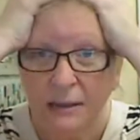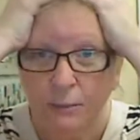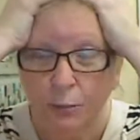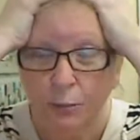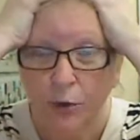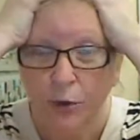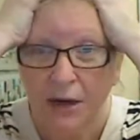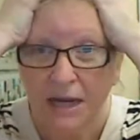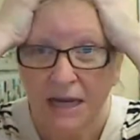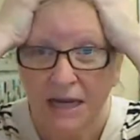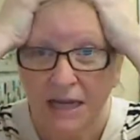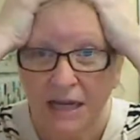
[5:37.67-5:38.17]

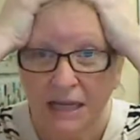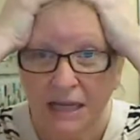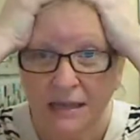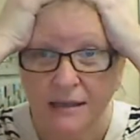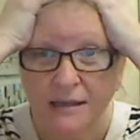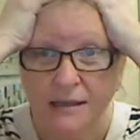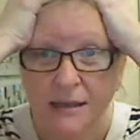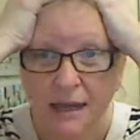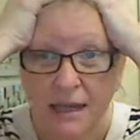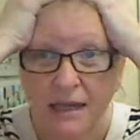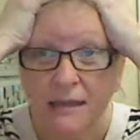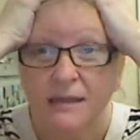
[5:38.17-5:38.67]
brain
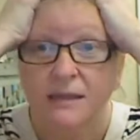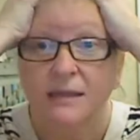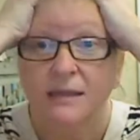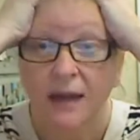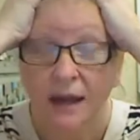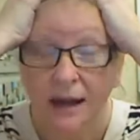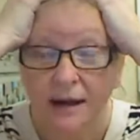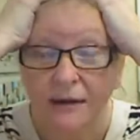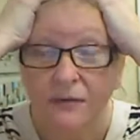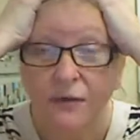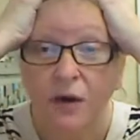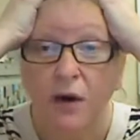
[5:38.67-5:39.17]
is
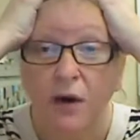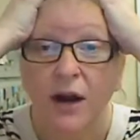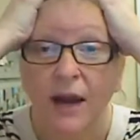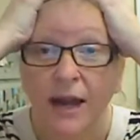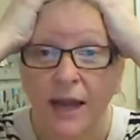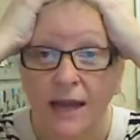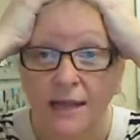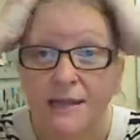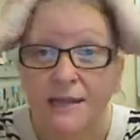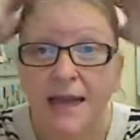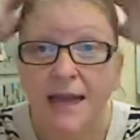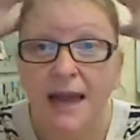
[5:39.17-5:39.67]
inside of our heads,